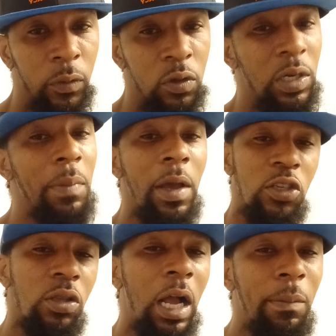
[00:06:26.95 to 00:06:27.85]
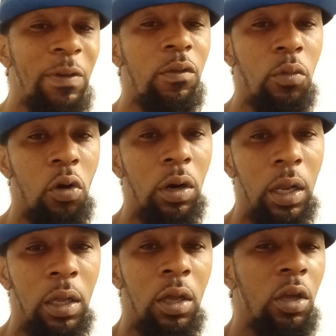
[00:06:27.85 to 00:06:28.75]
So that made you like him even more.
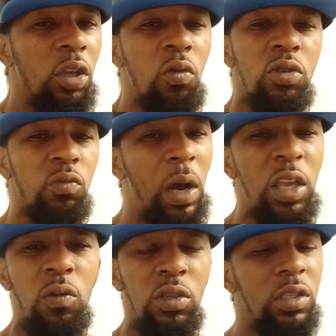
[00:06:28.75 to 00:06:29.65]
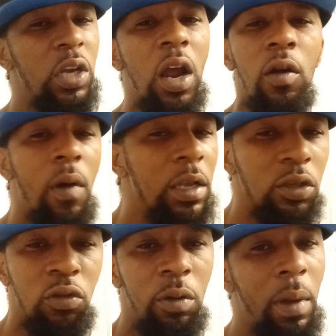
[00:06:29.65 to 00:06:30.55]
You was why you was terrorizing
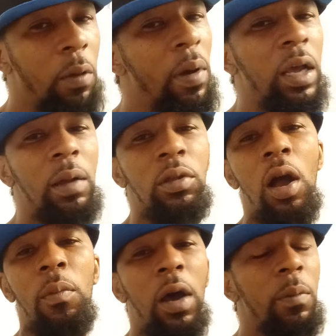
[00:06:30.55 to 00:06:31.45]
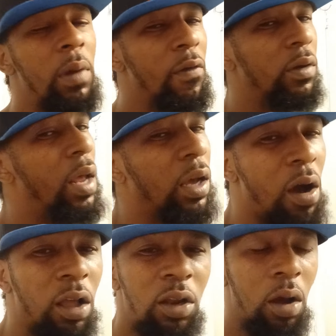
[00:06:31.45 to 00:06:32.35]
Crip Mac, waking up talking about him every day,
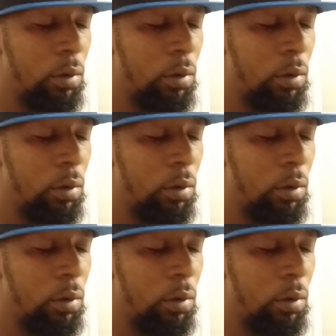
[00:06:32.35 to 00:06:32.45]
talk,